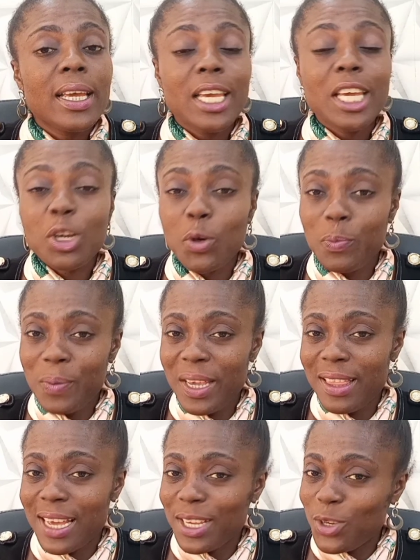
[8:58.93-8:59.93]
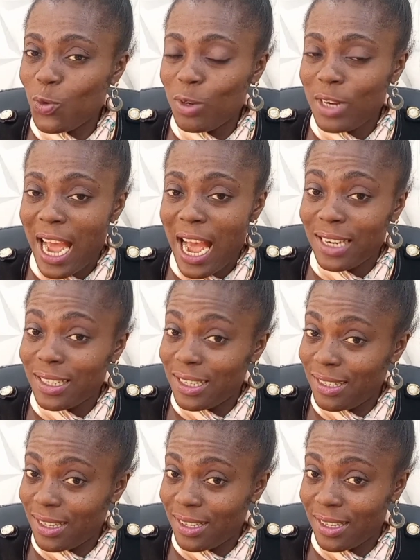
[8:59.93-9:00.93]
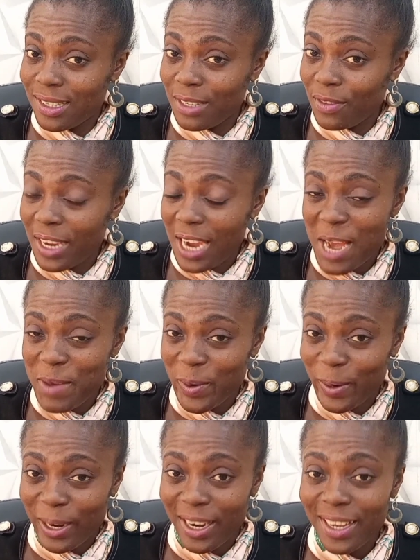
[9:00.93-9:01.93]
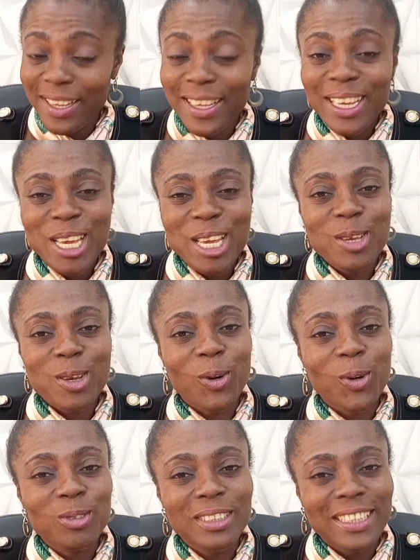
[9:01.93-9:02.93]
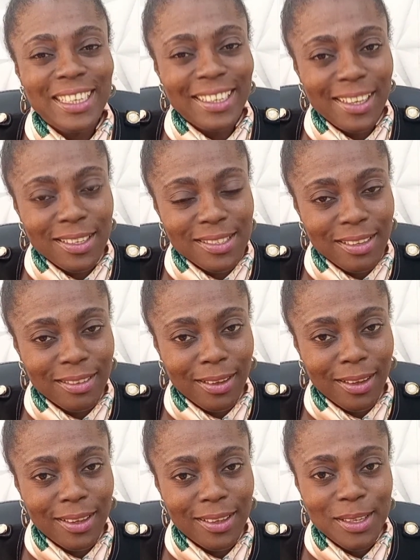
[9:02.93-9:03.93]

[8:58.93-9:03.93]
It could be that you would add a CCTV camera in your own daycare center.